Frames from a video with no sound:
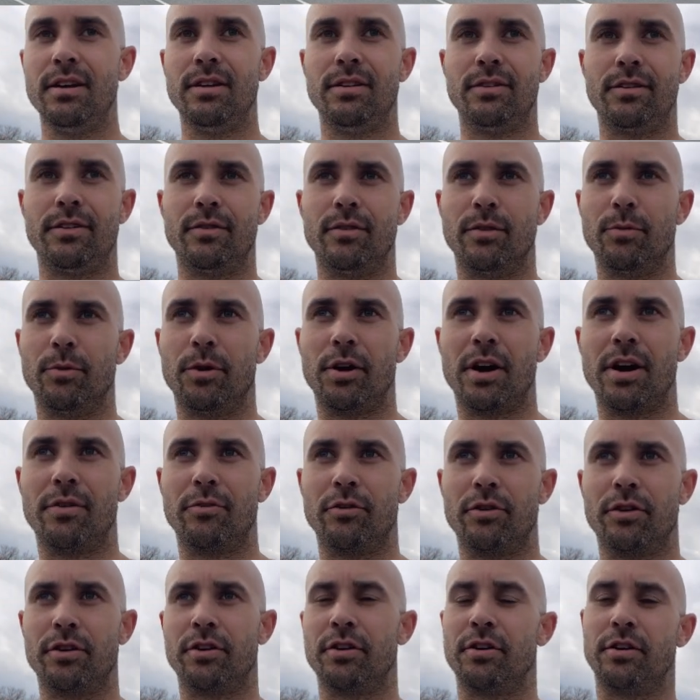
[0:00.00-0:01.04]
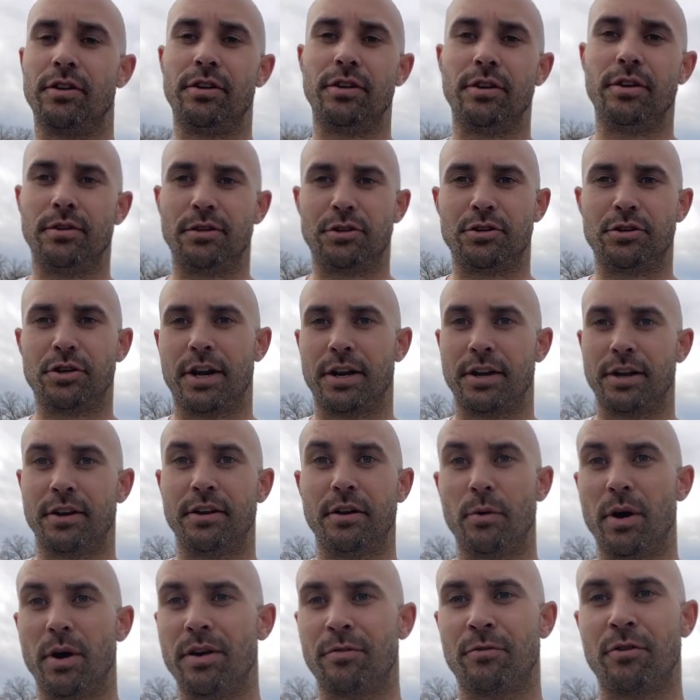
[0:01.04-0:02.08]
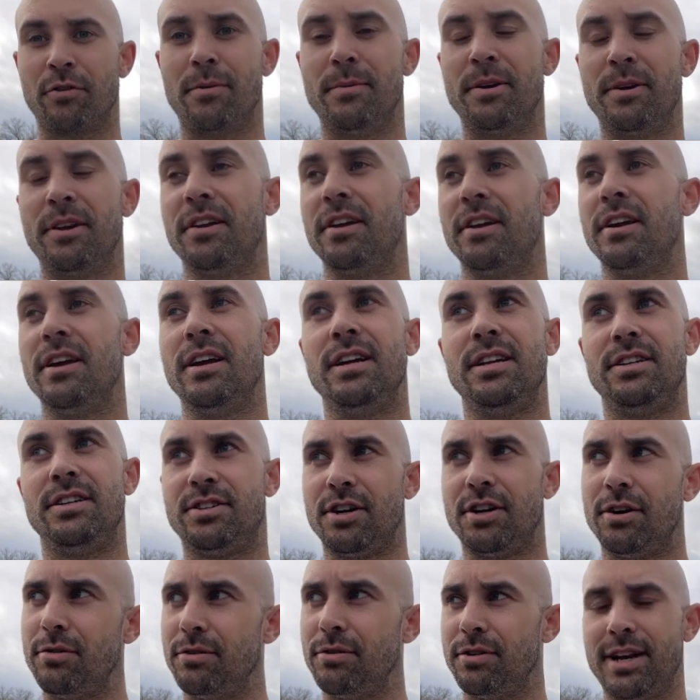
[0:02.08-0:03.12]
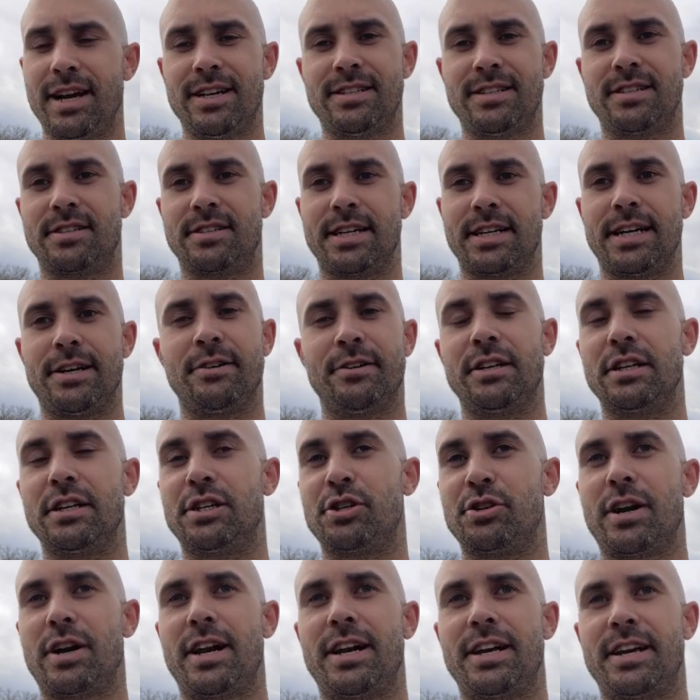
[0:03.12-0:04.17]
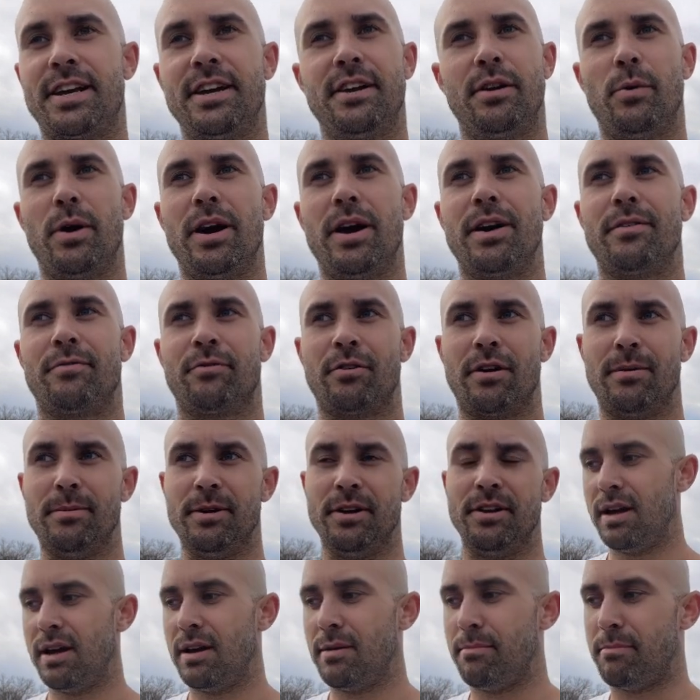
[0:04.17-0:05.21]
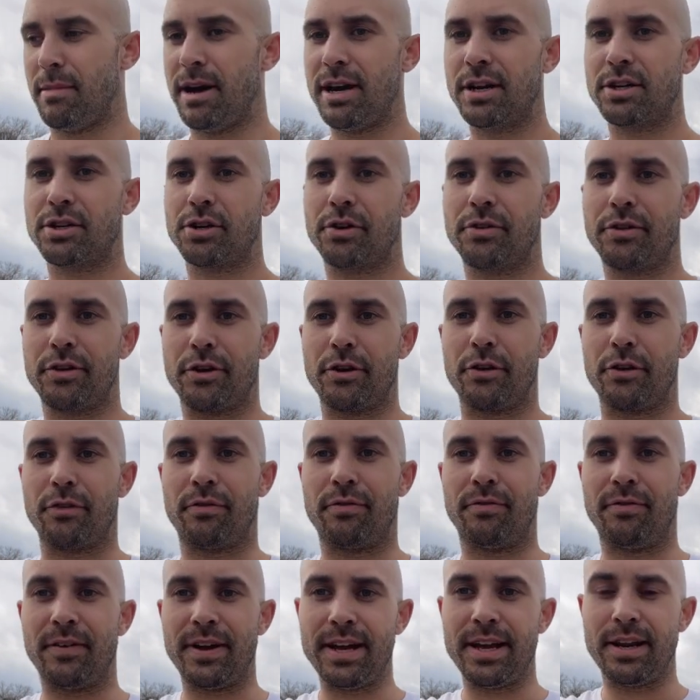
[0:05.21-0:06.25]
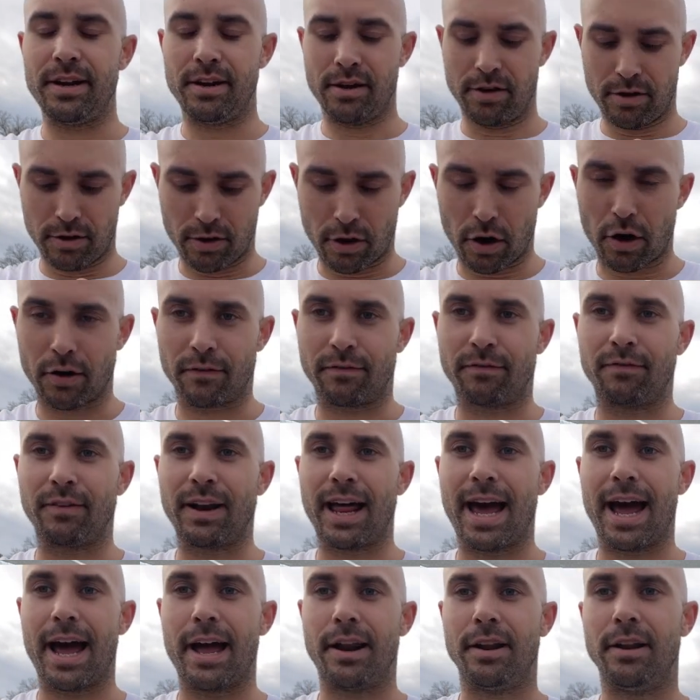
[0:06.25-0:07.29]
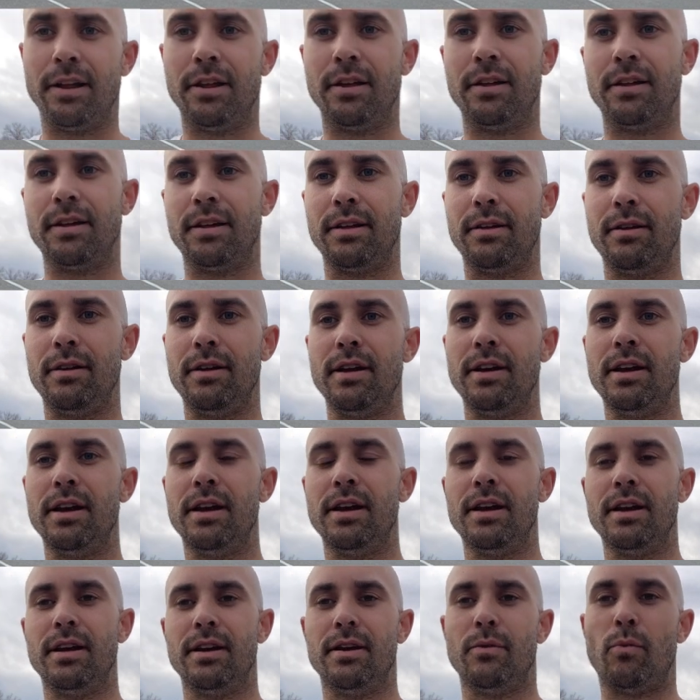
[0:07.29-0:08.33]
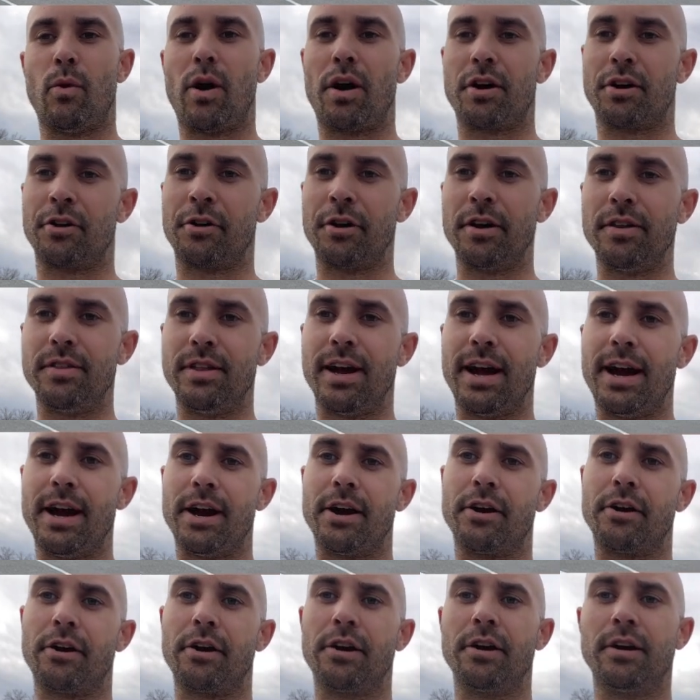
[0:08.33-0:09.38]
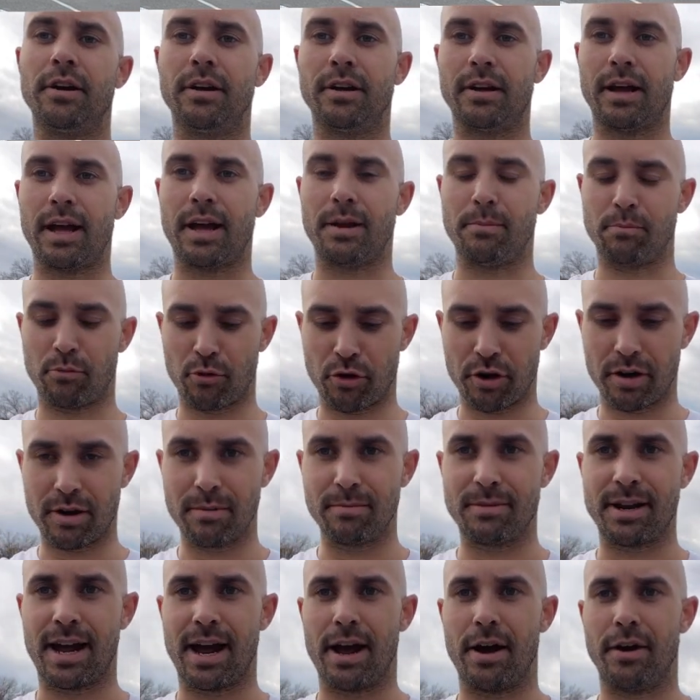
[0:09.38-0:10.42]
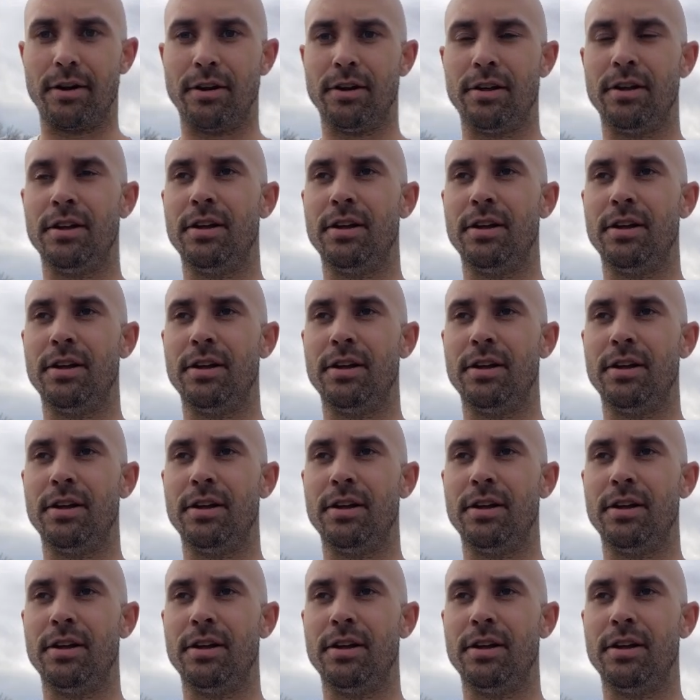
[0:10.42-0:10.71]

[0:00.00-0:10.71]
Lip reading: doing whatever you're gonna do to try to get away from it. Don't necessarily try to get away from it. Make sure that your feet are flat while you're in the air and bring them down.